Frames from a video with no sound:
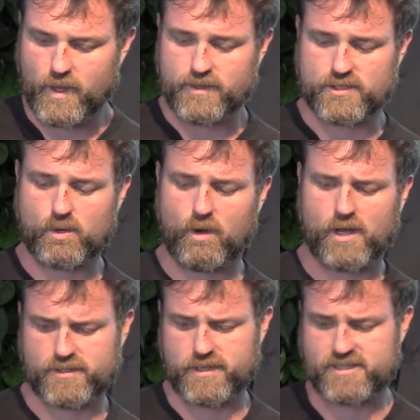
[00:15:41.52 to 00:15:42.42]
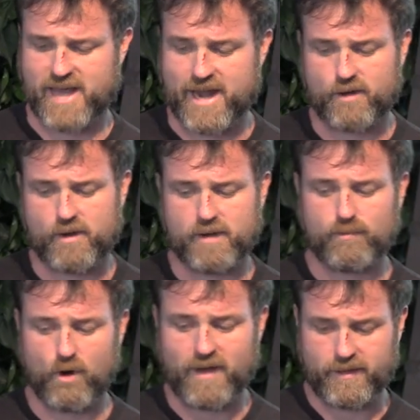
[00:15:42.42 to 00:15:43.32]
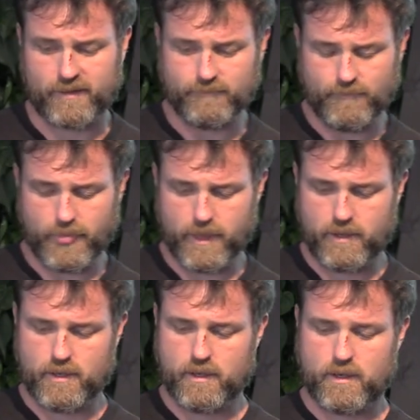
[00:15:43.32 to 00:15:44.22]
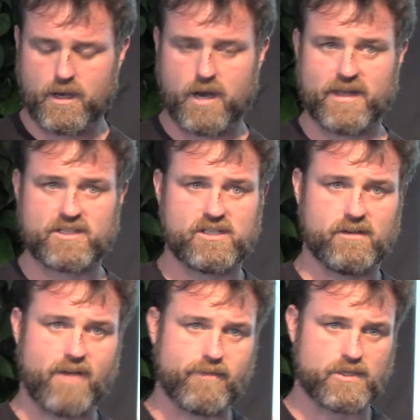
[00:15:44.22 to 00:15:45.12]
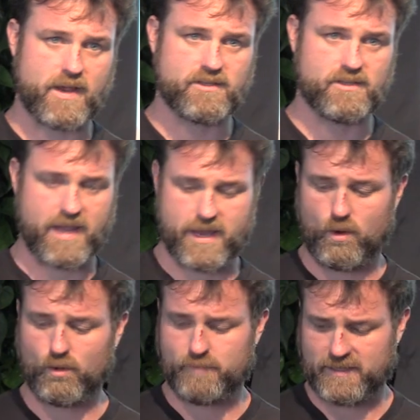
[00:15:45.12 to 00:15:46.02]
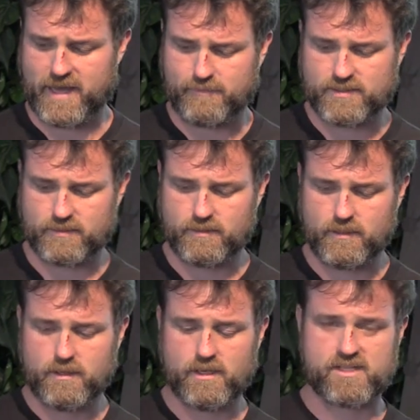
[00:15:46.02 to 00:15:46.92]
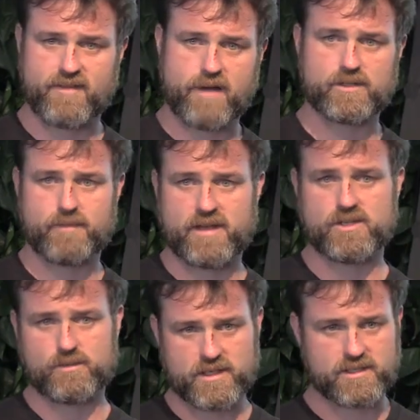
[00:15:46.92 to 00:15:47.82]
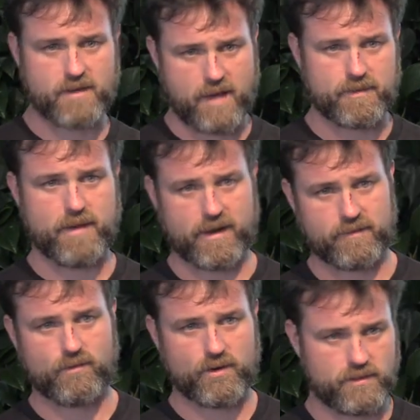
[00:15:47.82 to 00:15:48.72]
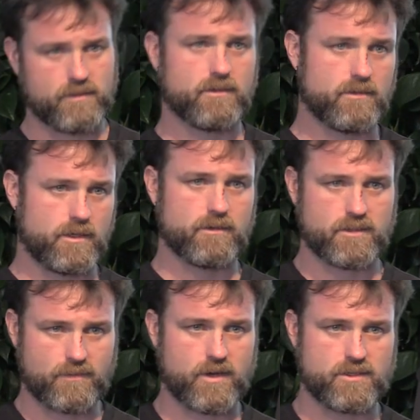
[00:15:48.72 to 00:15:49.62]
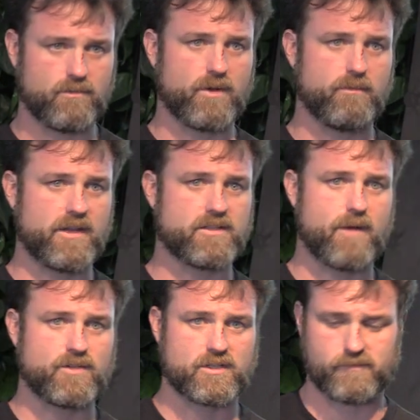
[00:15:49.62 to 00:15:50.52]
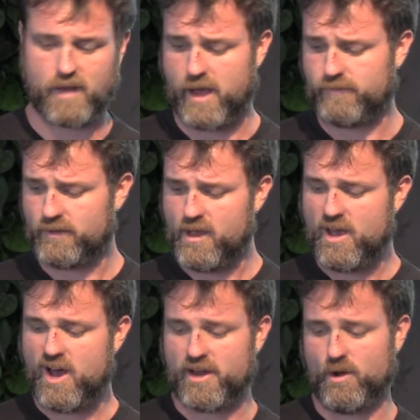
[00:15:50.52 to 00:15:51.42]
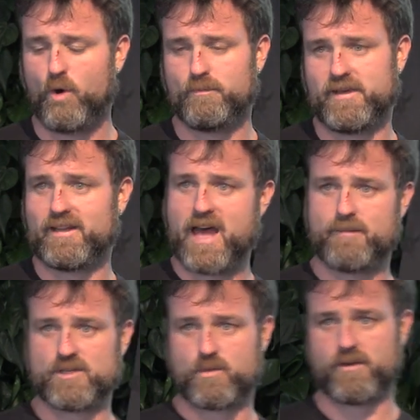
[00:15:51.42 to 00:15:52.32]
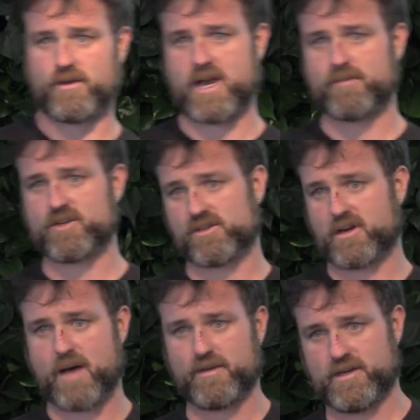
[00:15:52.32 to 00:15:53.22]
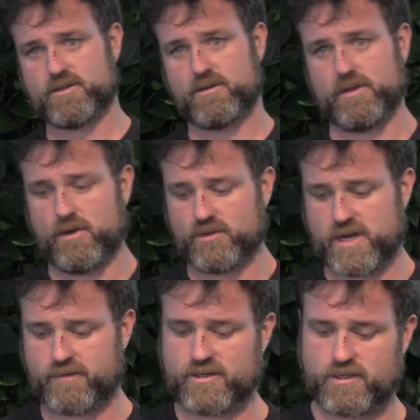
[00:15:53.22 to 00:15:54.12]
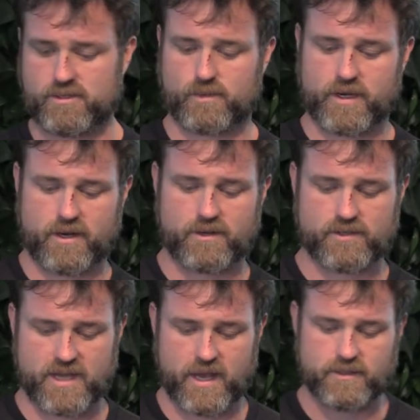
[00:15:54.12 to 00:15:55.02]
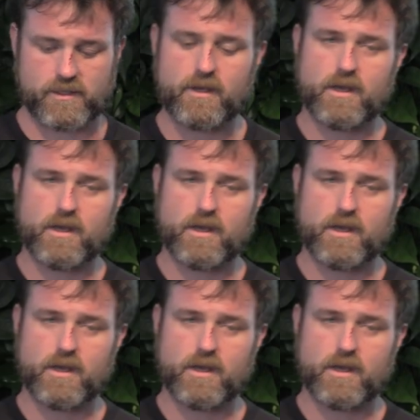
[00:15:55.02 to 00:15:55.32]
This tool also does tenuring profiling. That's survivor spaces and old P-labs. The survivor space is what's copied back and forth to, as far as what makes an object survive. An old P-lab is where those objects are copied into in the old generation, so we can understand